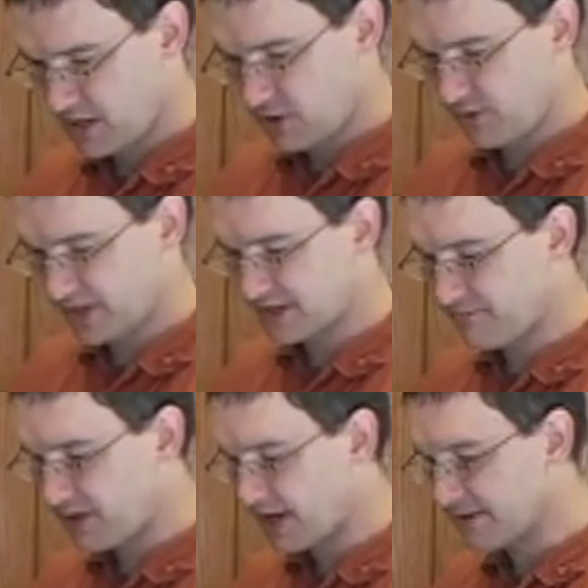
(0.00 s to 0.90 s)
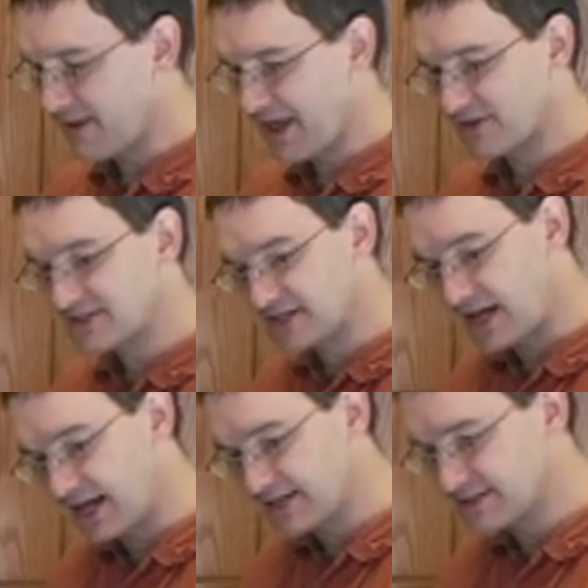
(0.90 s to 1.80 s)
Then I get the bottom and the
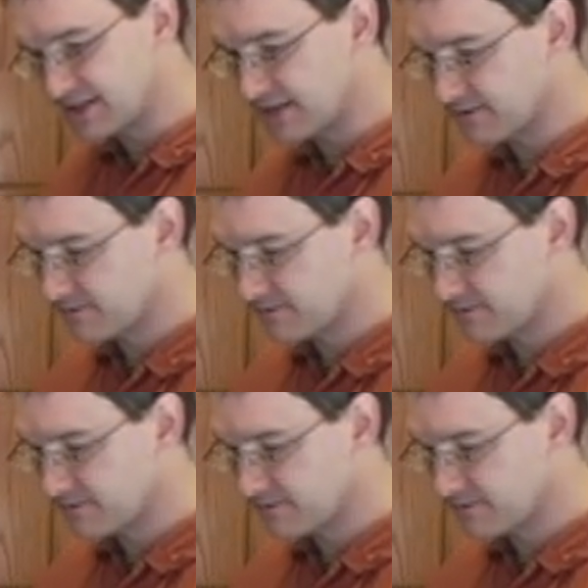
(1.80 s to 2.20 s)
sides.